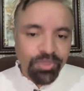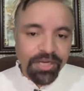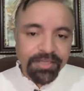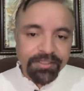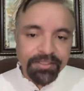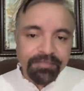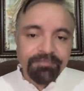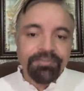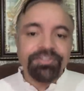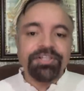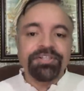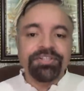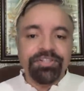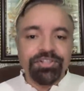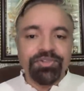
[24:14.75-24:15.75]
Mujahideen,
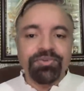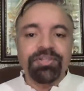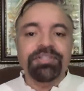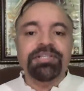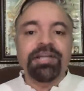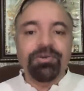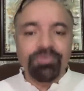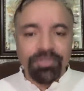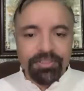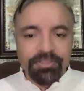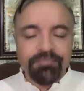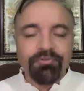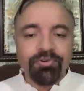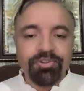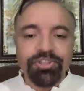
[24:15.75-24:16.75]
which exists today,
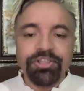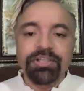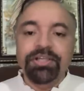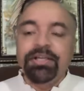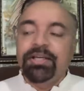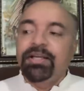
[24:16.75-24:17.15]
Salahuddin's Forge.